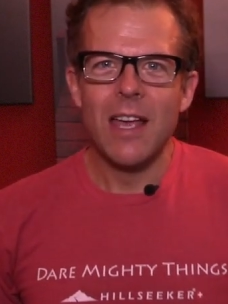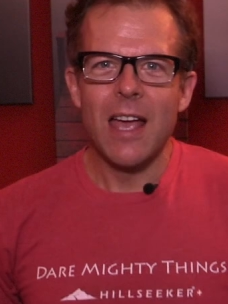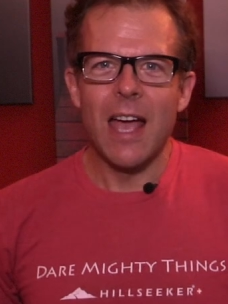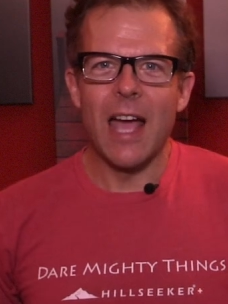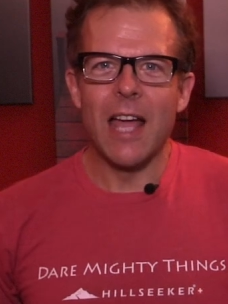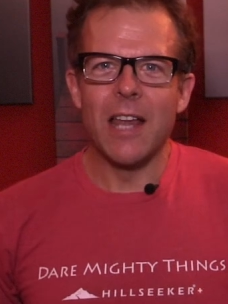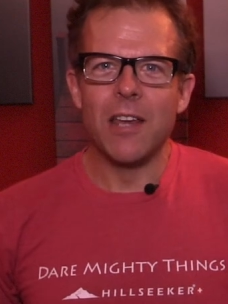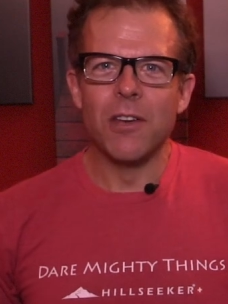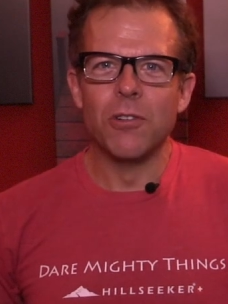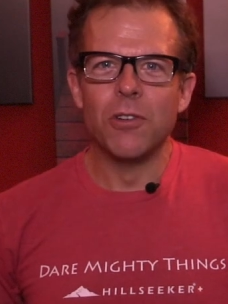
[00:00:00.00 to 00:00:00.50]

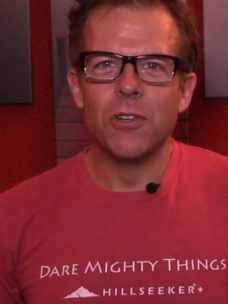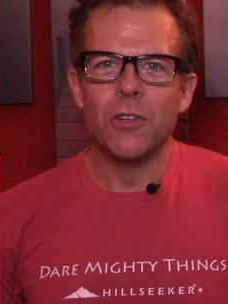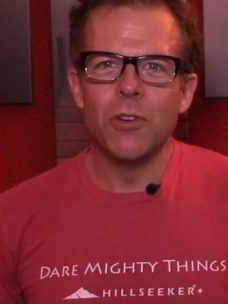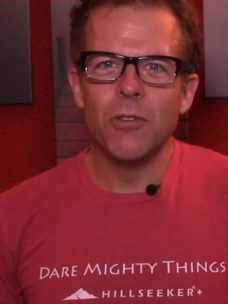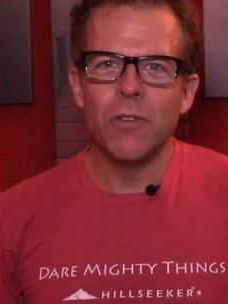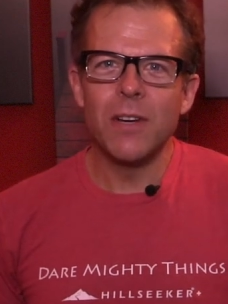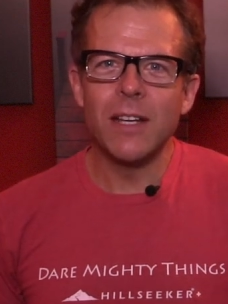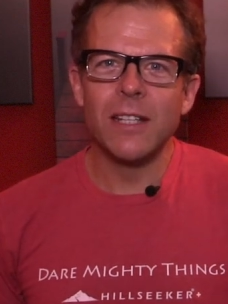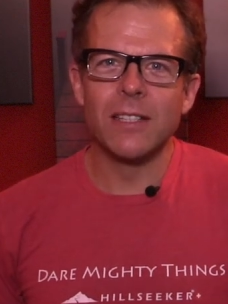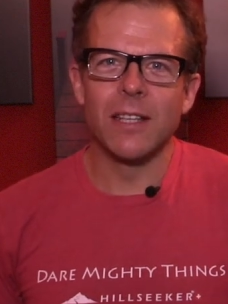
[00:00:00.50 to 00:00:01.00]
and you're
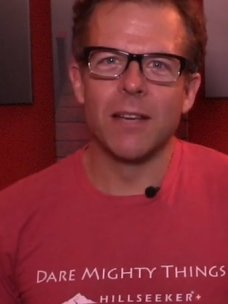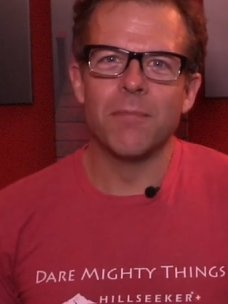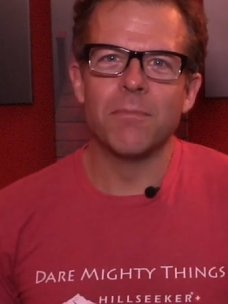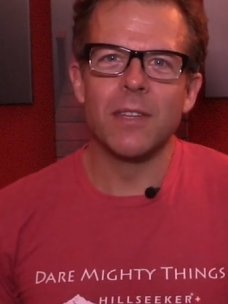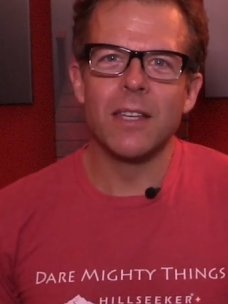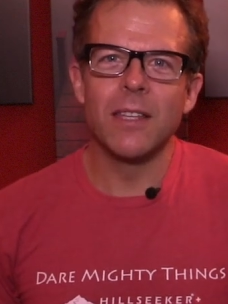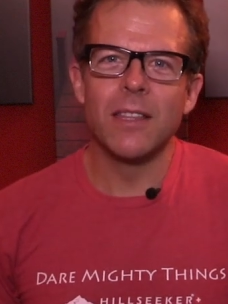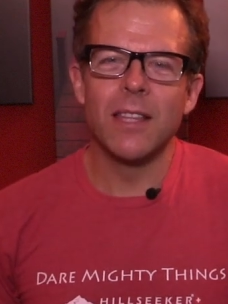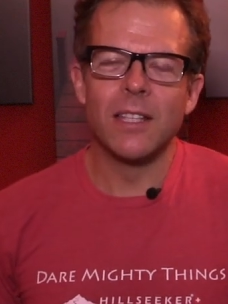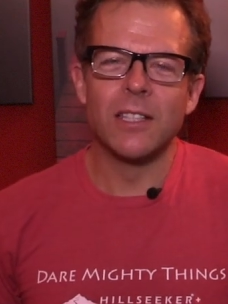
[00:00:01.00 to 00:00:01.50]
doing
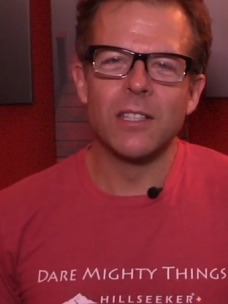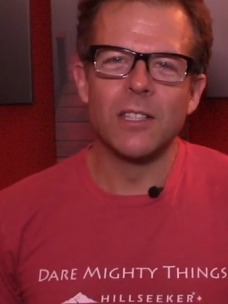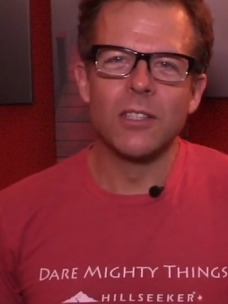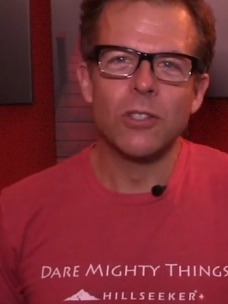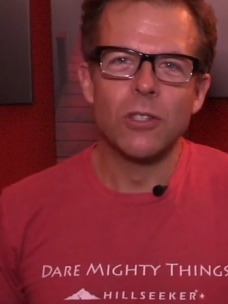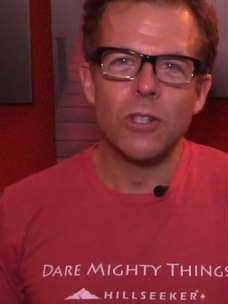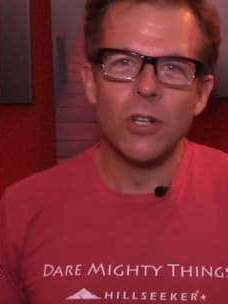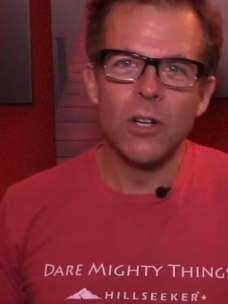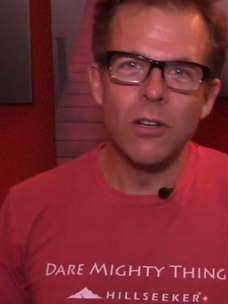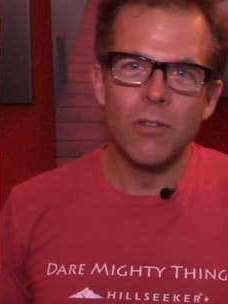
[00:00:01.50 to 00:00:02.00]
something that's
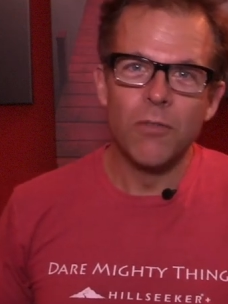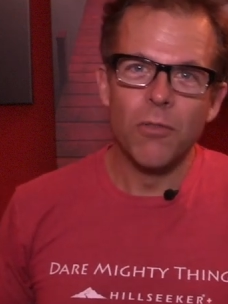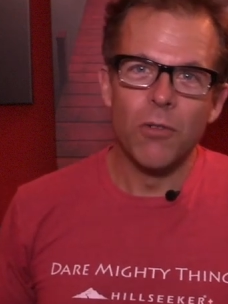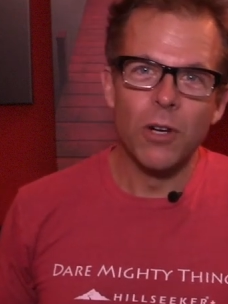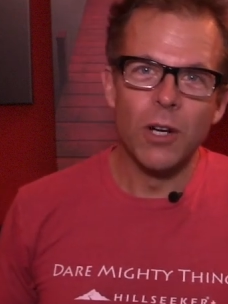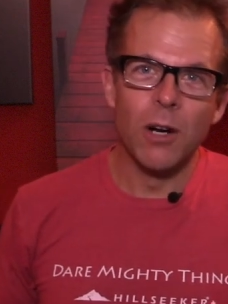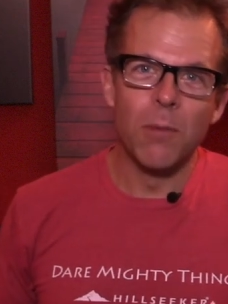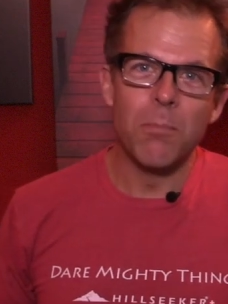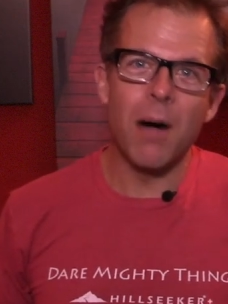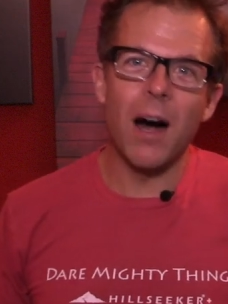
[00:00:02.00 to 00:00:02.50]
good for
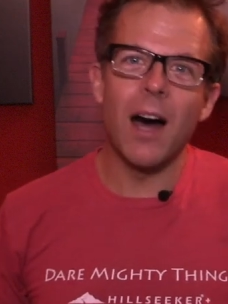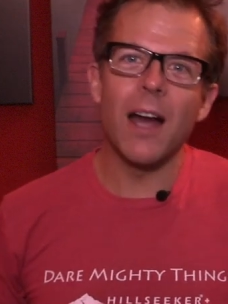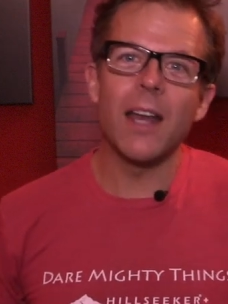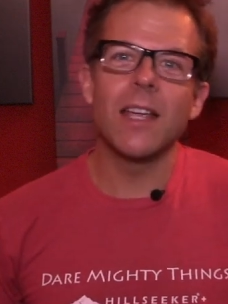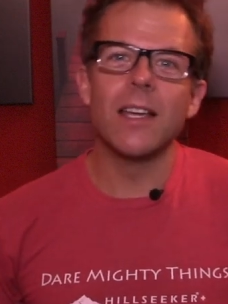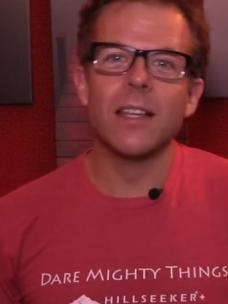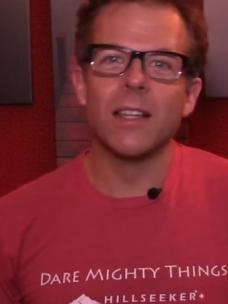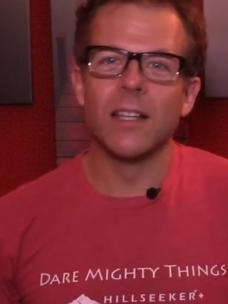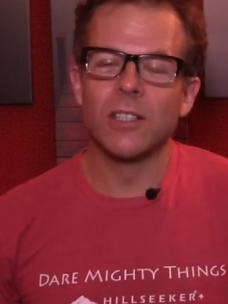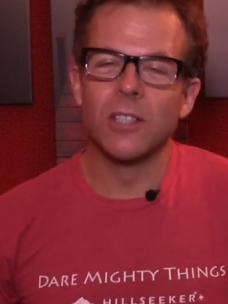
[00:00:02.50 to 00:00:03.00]
your
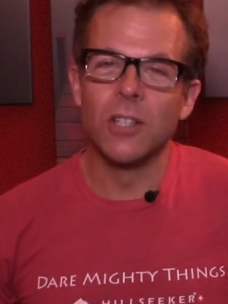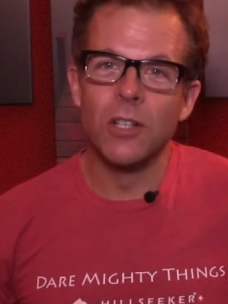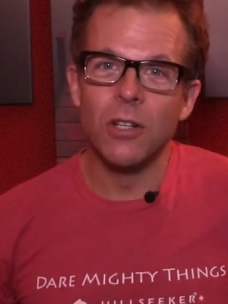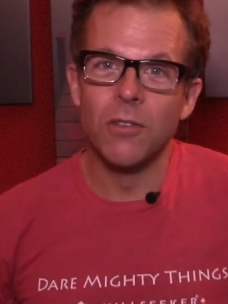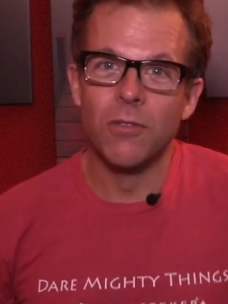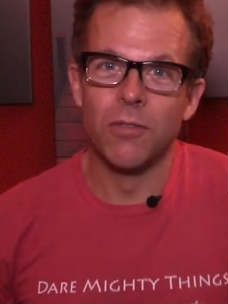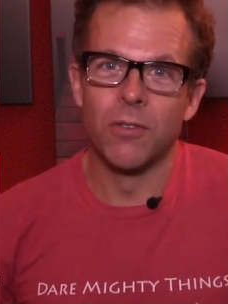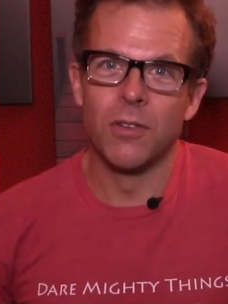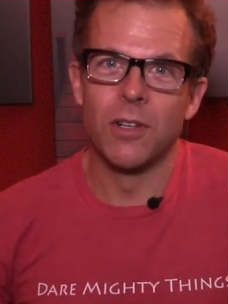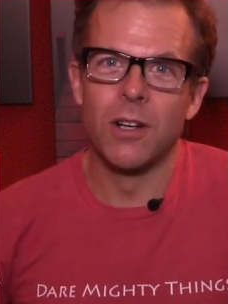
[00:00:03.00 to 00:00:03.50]
body and that's good
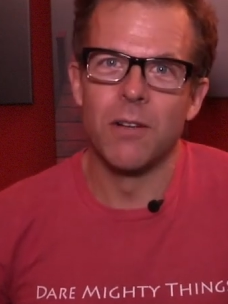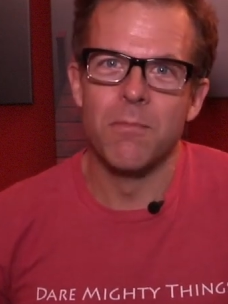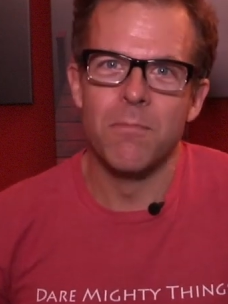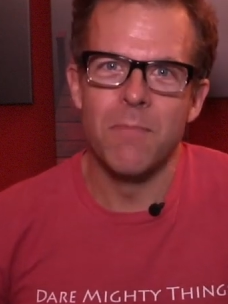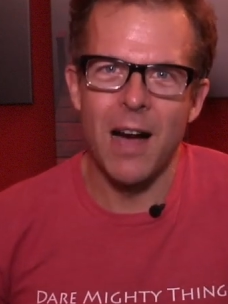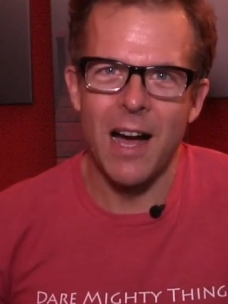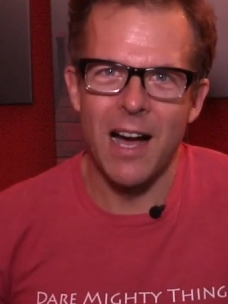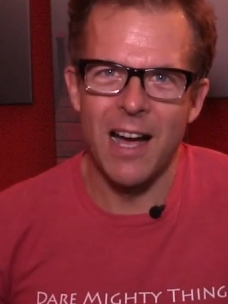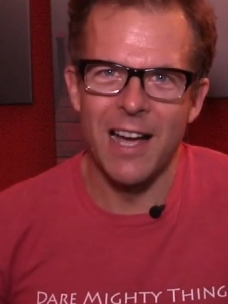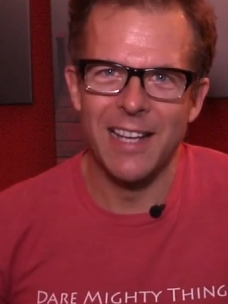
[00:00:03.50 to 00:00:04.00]
for your
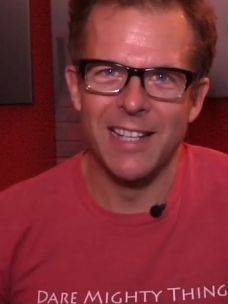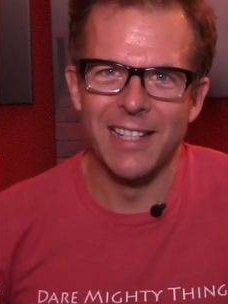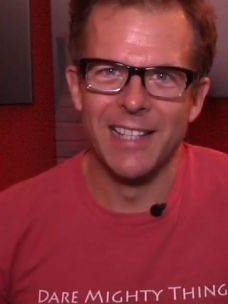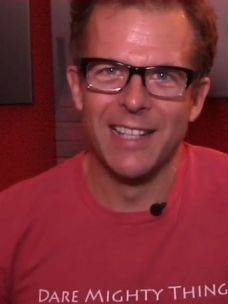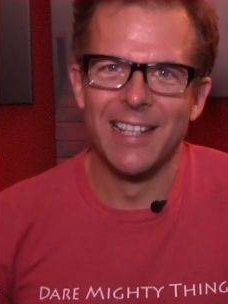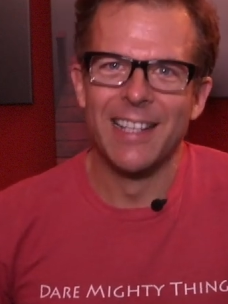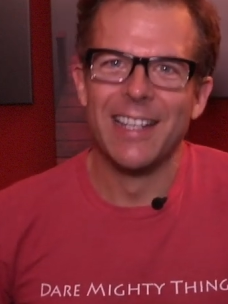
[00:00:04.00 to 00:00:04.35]
mind.